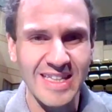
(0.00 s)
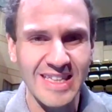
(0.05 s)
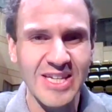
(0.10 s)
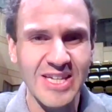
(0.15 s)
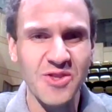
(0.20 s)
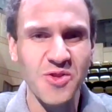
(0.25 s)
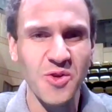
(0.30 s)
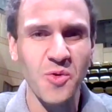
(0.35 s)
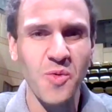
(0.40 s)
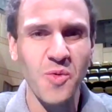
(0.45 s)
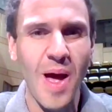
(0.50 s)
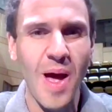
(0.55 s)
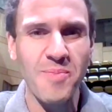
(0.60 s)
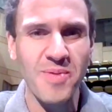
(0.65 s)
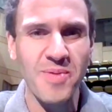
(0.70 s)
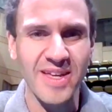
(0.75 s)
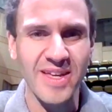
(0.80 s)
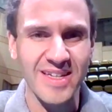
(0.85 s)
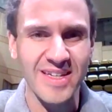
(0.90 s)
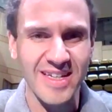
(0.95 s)
lethal
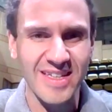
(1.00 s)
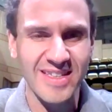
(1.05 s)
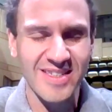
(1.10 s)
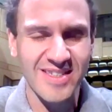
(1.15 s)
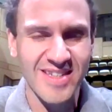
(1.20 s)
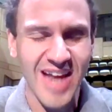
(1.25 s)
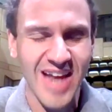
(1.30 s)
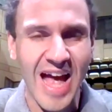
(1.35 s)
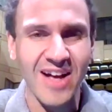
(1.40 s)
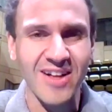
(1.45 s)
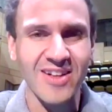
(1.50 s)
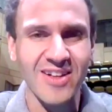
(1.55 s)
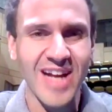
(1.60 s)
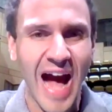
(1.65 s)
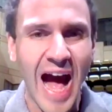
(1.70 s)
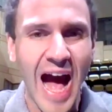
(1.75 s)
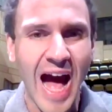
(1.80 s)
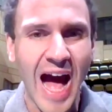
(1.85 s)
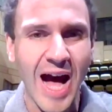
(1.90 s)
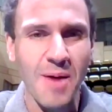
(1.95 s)
weapon style
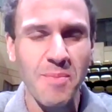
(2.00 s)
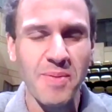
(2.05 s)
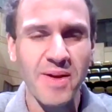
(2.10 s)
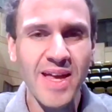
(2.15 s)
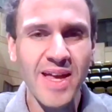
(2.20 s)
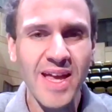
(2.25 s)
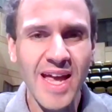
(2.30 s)
cop,